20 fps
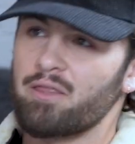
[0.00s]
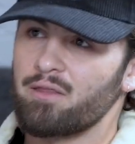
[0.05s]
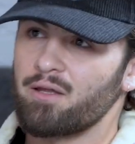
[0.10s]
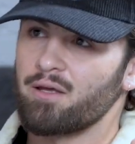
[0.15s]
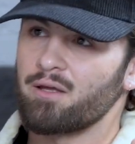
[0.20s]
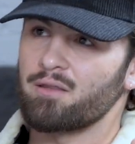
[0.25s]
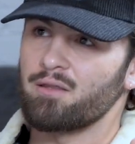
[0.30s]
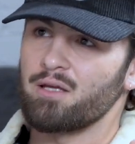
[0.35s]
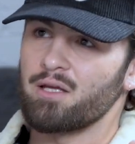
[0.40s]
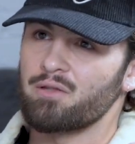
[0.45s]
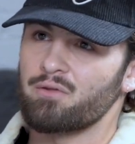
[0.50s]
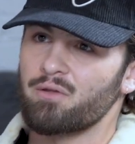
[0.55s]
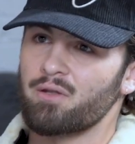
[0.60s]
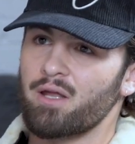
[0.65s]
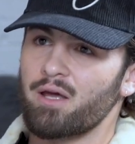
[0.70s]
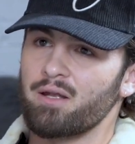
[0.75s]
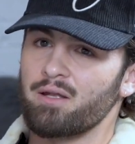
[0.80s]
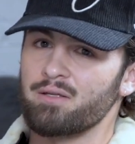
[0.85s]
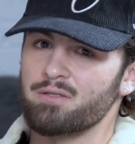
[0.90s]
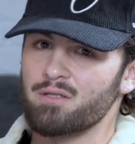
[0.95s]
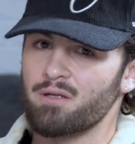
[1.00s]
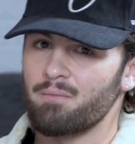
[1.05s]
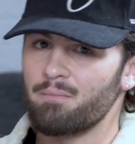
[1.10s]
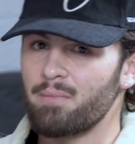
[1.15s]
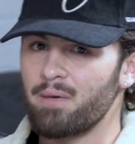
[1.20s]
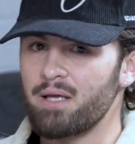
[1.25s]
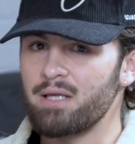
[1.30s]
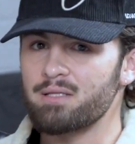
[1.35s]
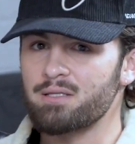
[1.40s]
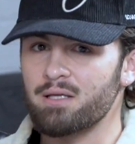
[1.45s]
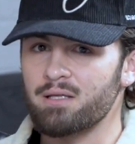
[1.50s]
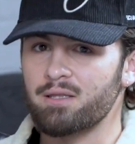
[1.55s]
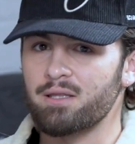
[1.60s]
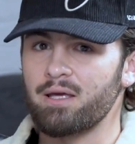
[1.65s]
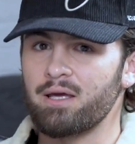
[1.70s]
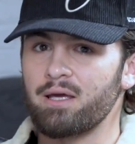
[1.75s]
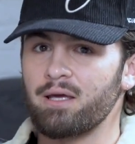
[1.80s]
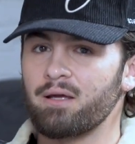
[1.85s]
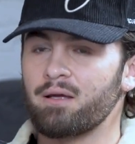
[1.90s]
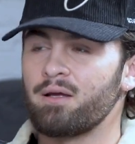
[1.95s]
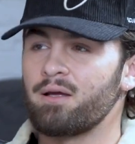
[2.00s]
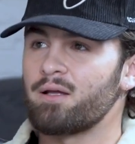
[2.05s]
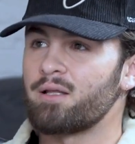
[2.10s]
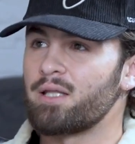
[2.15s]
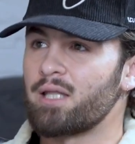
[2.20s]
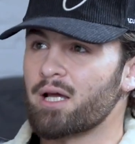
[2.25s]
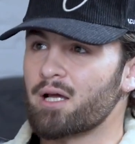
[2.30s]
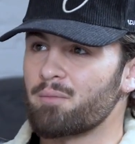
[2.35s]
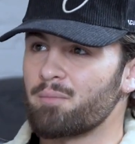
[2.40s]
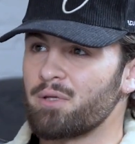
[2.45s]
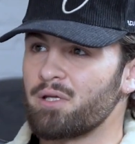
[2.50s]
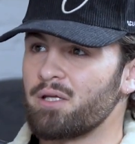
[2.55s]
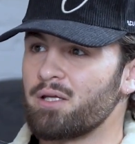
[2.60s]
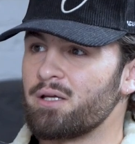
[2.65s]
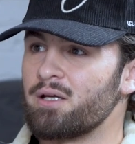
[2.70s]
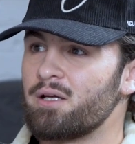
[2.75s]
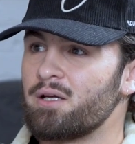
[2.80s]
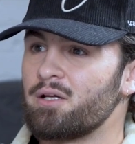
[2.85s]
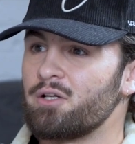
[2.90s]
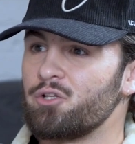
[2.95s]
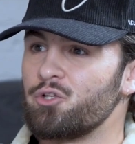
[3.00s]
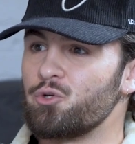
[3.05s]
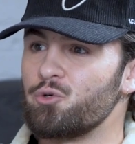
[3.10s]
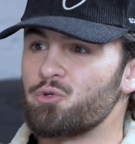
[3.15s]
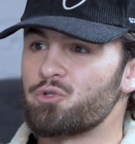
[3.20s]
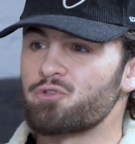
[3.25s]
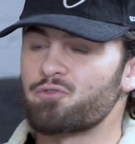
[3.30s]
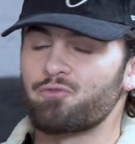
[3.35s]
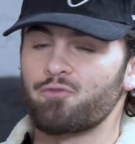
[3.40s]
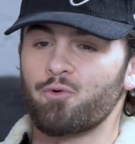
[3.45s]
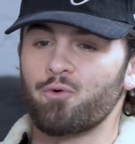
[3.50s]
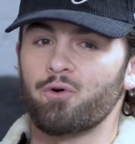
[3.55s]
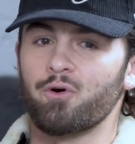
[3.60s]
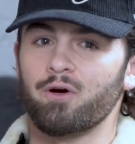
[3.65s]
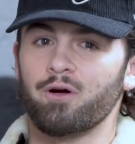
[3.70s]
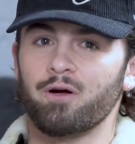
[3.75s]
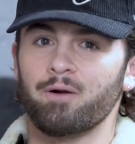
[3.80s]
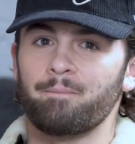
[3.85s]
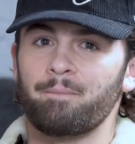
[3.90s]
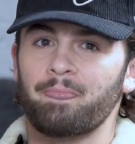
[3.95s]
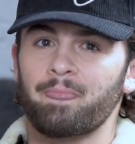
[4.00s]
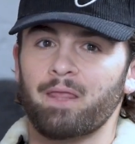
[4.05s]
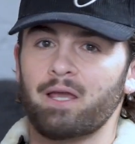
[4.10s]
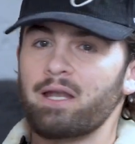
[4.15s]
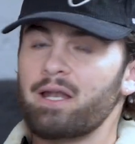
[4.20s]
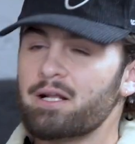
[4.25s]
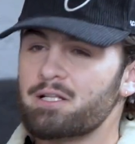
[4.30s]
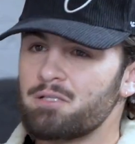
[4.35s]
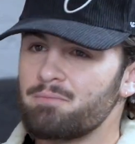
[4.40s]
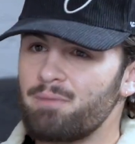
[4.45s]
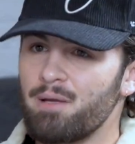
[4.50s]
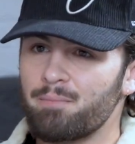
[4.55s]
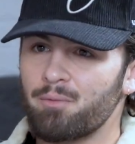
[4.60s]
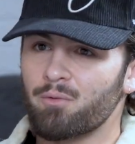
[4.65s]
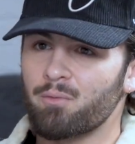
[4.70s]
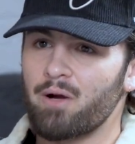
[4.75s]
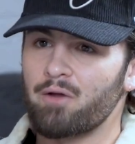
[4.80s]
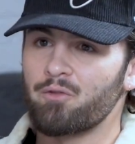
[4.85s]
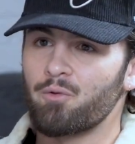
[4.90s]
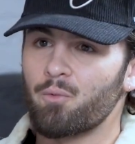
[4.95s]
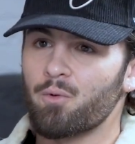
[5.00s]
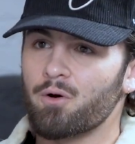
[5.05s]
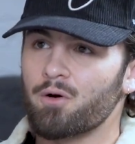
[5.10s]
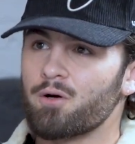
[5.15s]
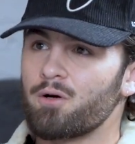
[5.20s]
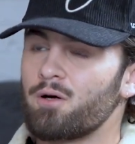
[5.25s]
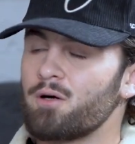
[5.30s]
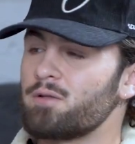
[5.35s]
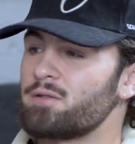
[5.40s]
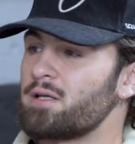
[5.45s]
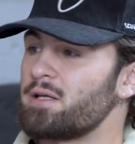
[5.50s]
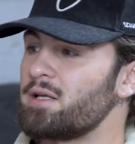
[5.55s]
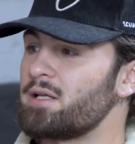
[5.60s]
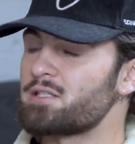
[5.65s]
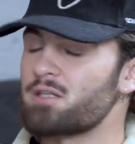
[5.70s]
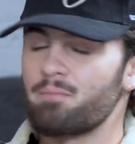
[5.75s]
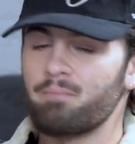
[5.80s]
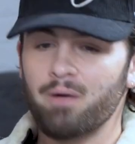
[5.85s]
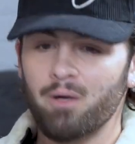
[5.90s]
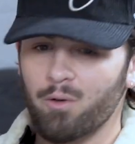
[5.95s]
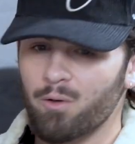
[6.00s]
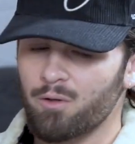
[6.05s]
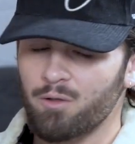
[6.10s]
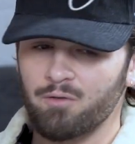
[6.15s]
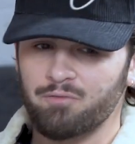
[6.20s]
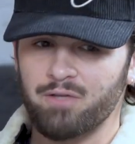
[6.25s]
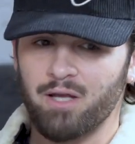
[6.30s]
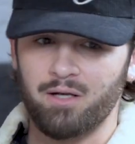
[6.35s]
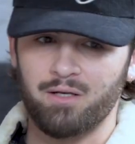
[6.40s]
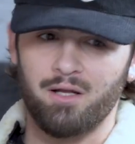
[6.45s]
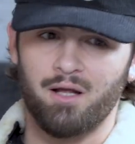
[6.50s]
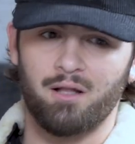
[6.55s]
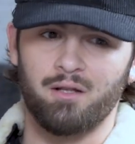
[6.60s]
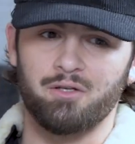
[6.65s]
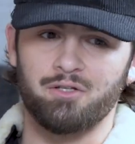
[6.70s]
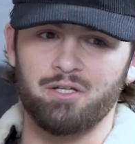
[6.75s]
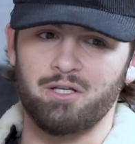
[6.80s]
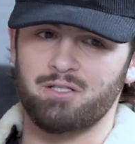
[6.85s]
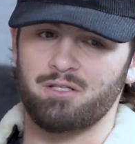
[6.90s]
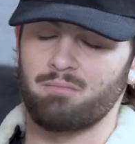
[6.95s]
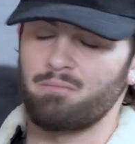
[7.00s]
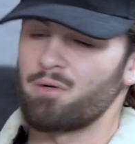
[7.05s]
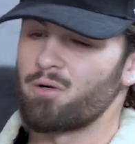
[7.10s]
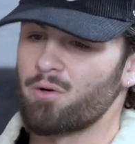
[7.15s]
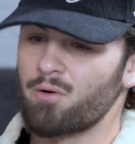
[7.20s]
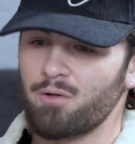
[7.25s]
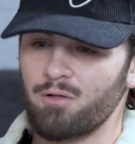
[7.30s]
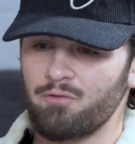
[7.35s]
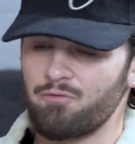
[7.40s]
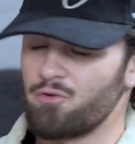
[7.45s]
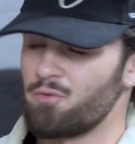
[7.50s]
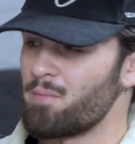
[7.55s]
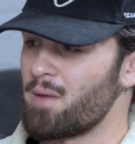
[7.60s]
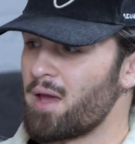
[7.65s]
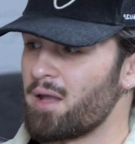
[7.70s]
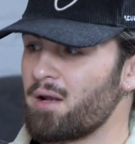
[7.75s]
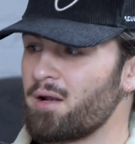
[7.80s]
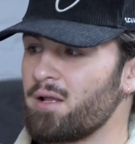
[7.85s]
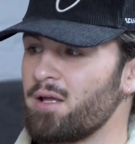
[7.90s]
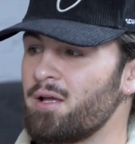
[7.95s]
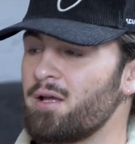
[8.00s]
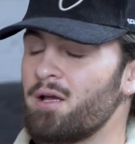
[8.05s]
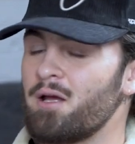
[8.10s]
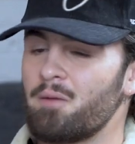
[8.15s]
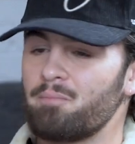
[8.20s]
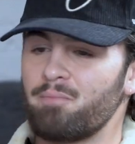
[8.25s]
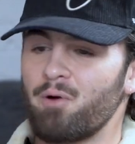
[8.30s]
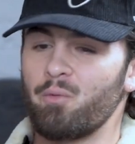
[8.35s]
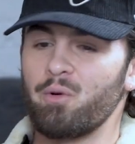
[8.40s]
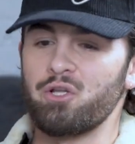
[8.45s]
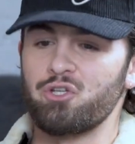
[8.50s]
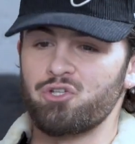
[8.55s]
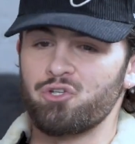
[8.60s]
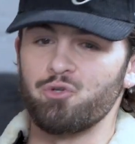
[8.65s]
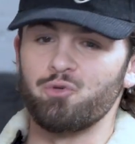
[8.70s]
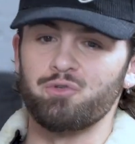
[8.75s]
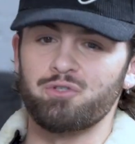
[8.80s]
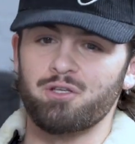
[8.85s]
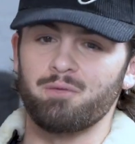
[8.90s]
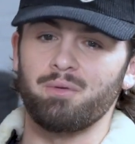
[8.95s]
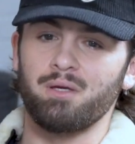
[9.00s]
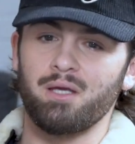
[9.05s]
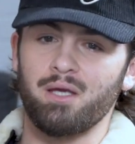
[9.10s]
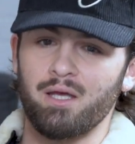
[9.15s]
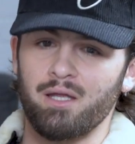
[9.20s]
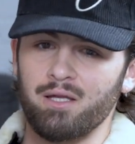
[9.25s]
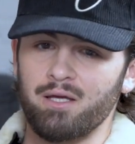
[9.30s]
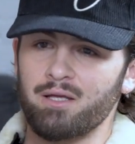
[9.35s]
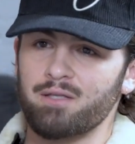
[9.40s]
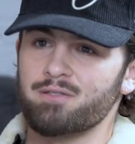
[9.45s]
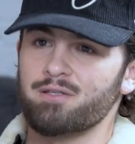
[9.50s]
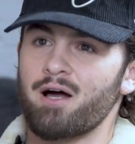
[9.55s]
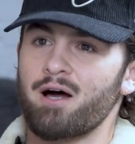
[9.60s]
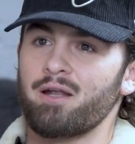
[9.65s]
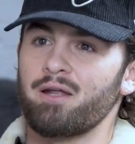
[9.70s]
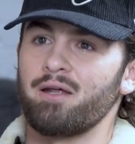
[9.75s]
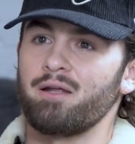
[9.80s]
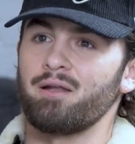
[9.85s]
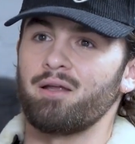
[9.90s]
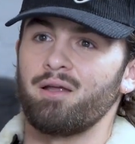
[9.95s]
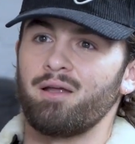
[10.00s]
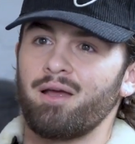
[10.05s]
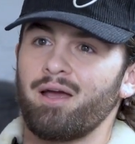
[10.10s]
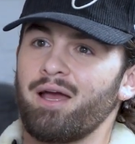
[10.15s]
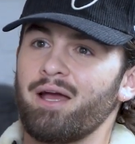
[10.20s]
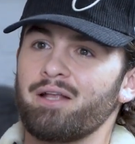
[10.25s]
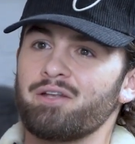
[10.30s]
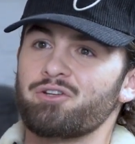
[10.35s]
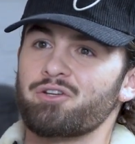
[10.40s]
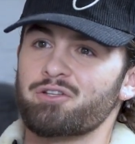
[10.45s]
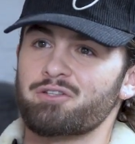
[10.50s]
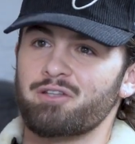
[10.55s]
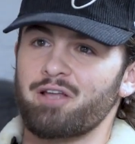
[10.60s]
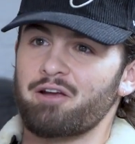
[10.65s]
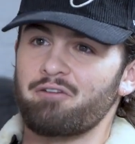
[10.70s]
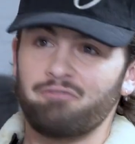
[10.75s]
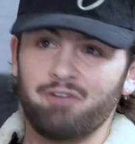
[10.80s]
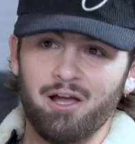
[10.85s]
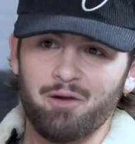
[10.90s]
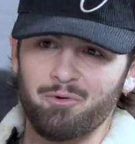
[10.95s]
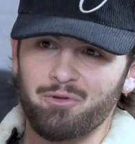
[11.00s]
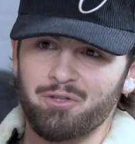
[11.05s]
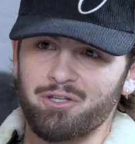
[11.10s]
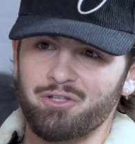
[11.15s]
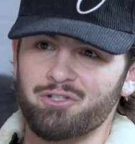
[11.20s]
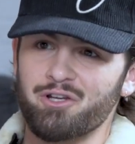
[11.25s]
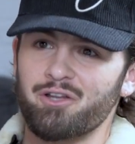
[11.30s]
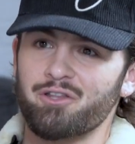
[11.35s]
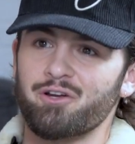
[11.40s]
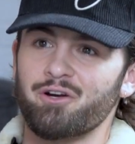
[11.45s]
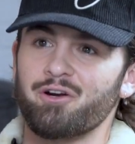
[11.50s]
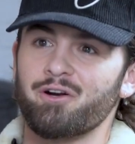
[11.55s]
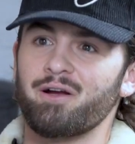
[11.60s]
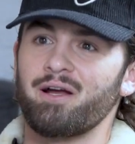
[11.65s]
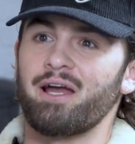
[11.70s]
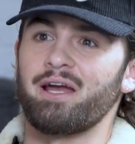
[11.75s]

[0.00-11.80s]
think the internet is an amazing thing that could be used for connecting people around the world, and it's a miracle of technology. It's a miracle of humanity, but we choose to be idiots on it and just, like, fight with each other and,